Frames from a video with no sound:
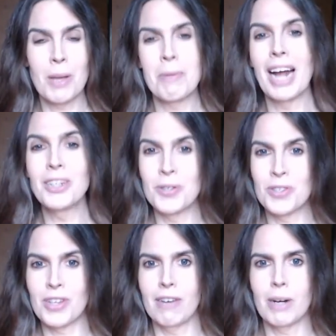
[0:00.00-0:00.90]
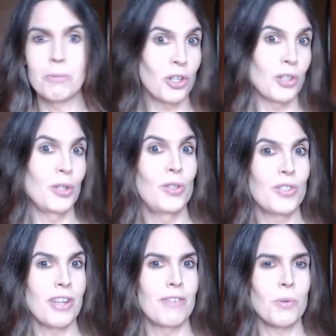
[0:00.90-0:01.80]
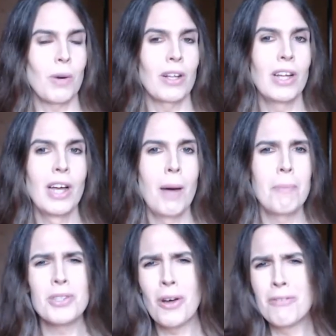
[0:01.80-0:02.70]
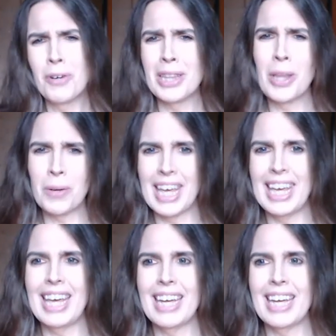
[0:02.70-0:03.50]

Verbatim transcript: I mean, I do stuff, and I'm sure you do stuff as well, but it's all very low key.